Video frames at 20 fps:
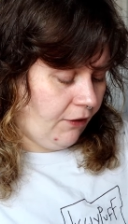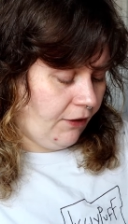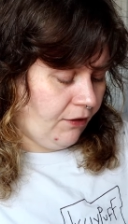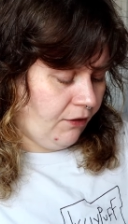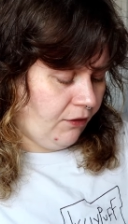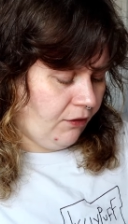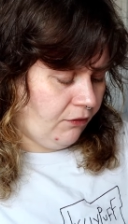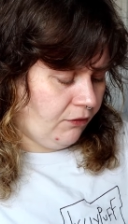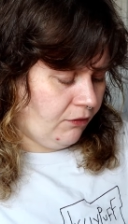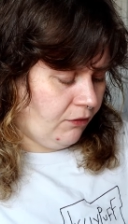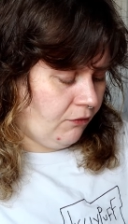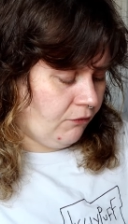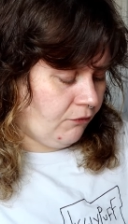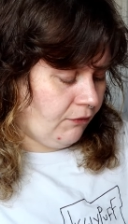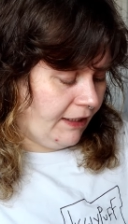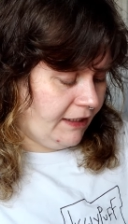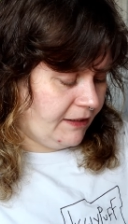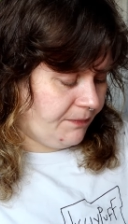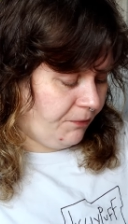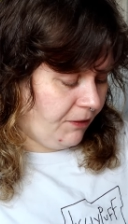oil,
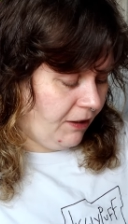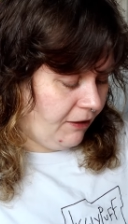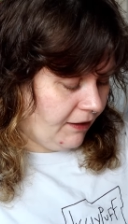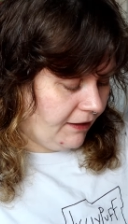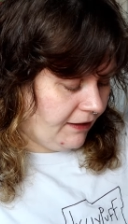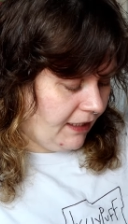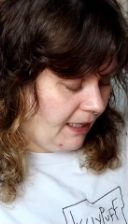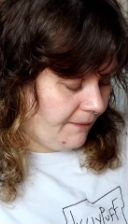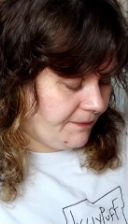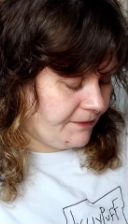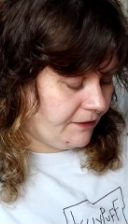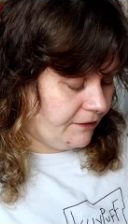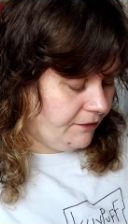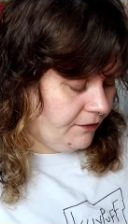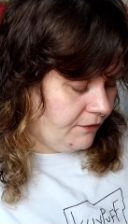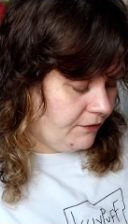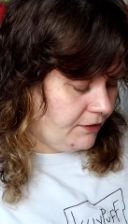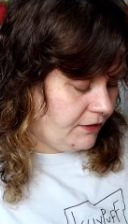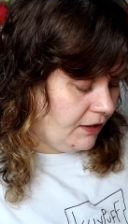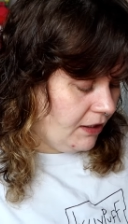rice bran
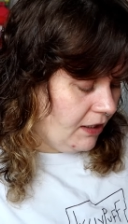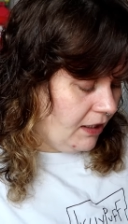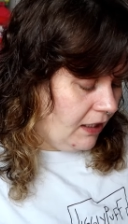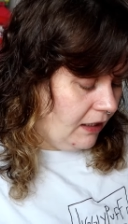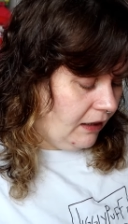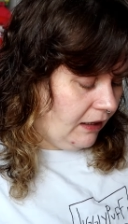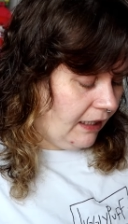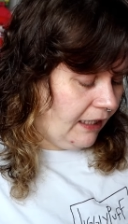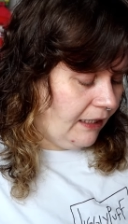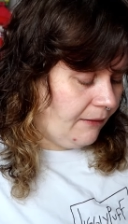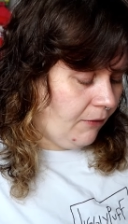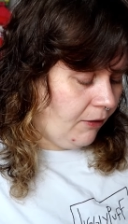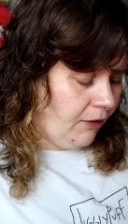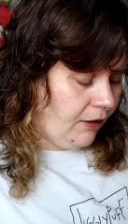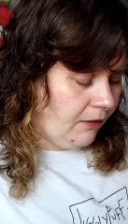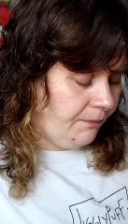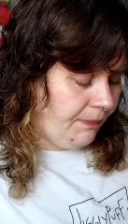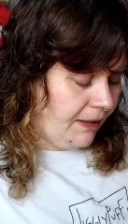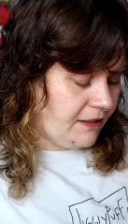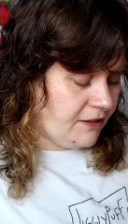absolute, lime
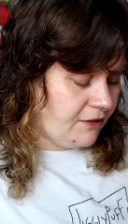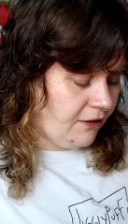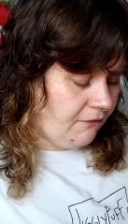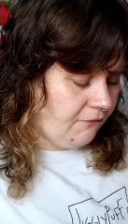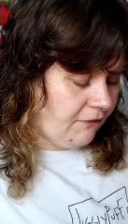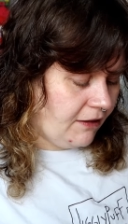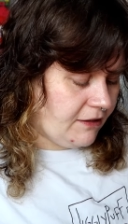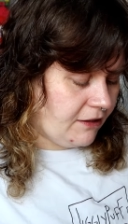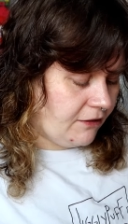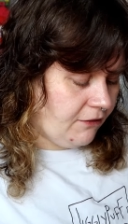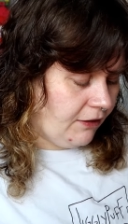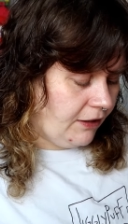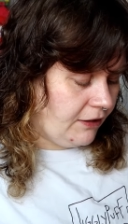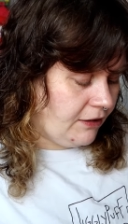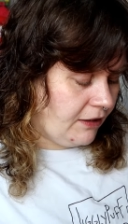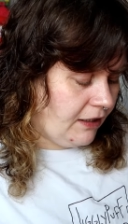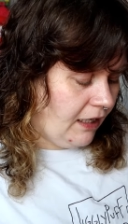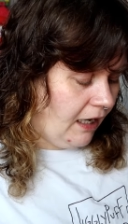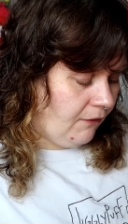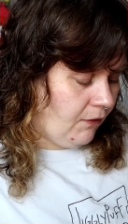oil, benzoin
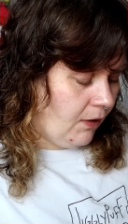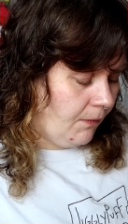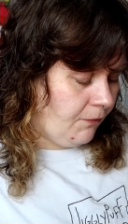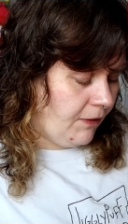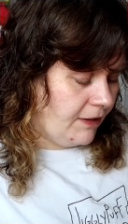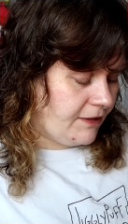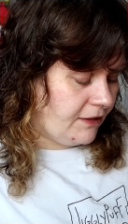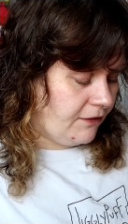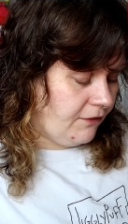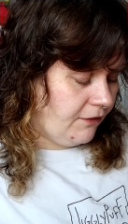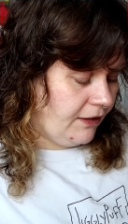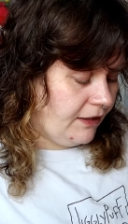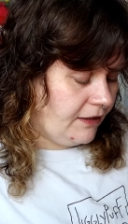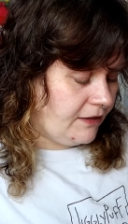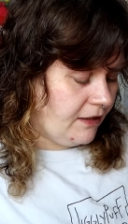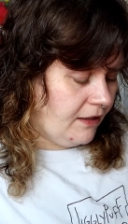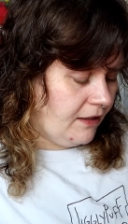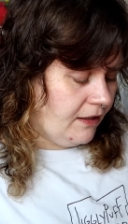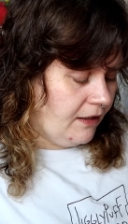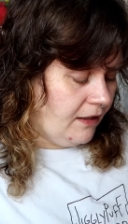resinoid, carob
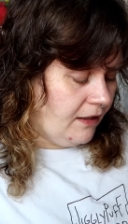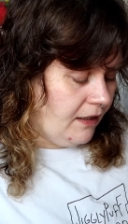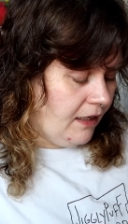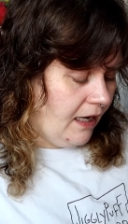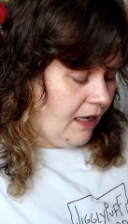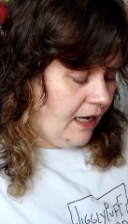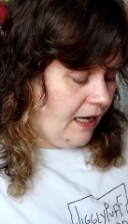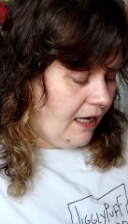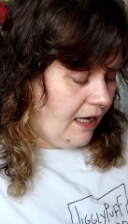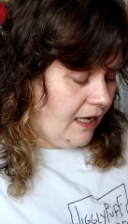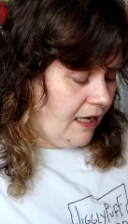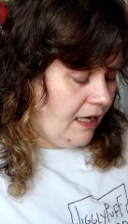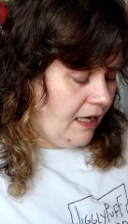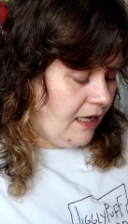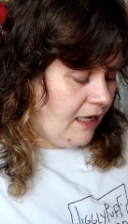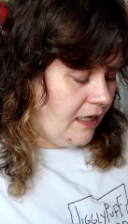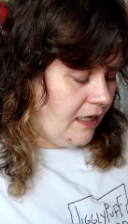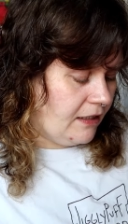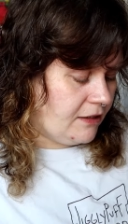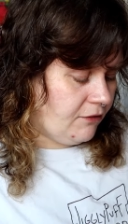resinoid,
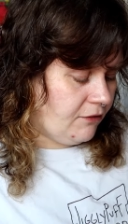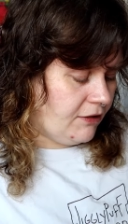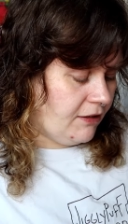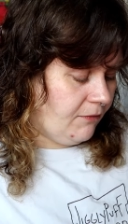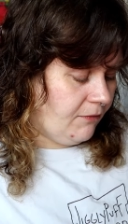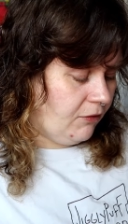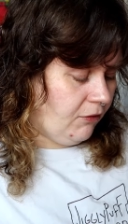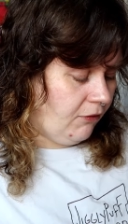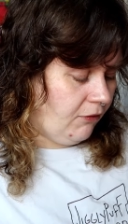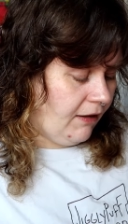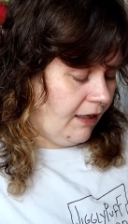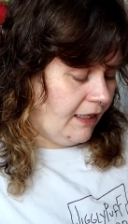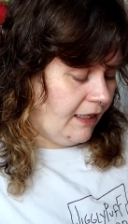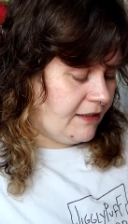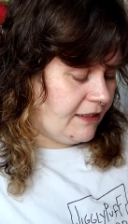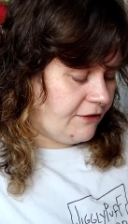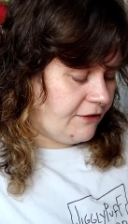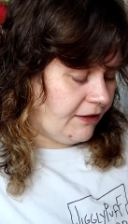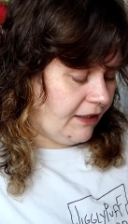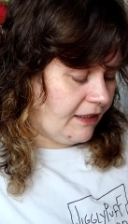uh, sodium
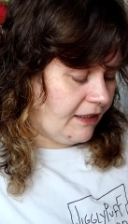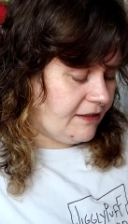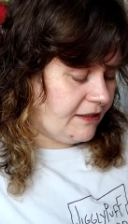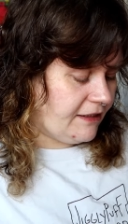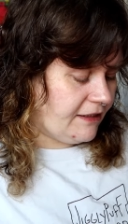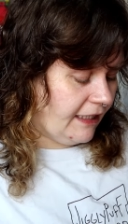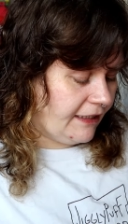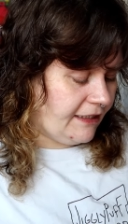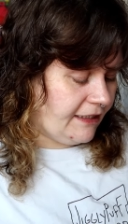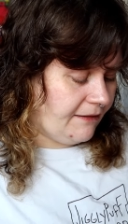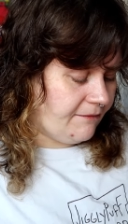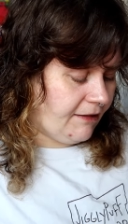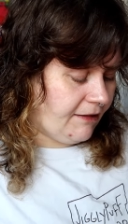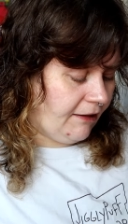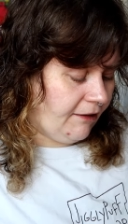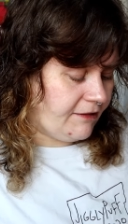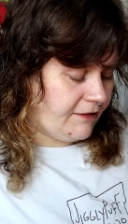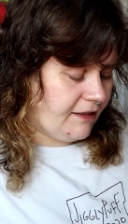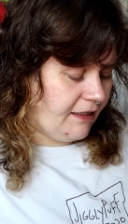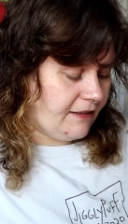chloride, citric acid, titanium
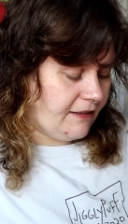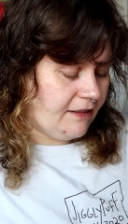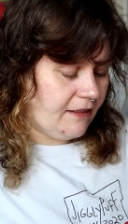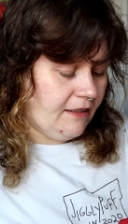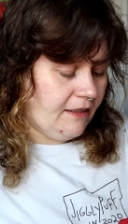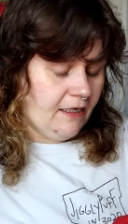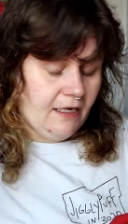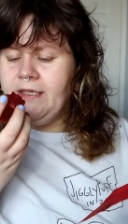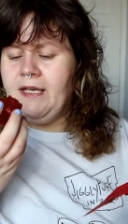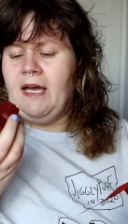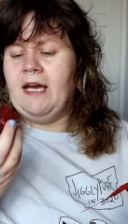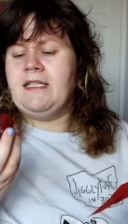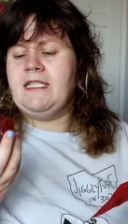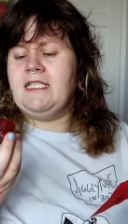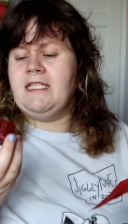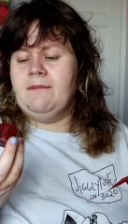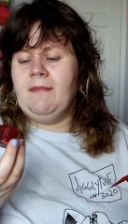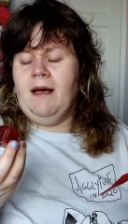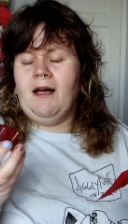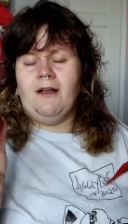dioxide. Yeah, it
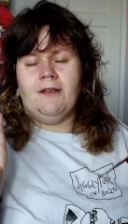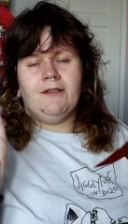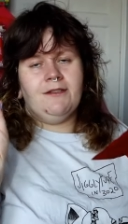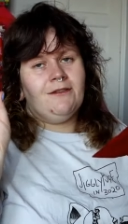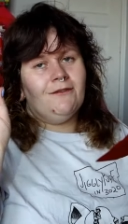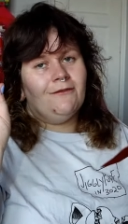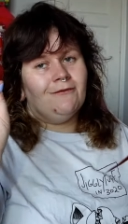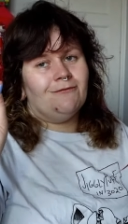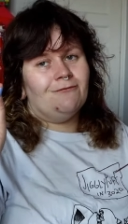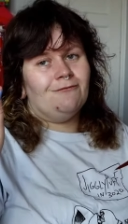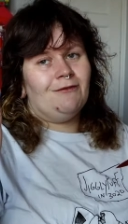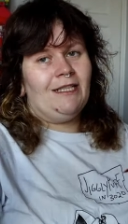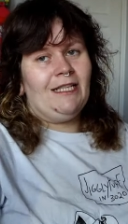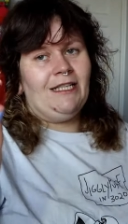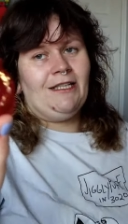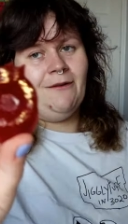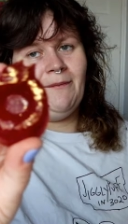smells really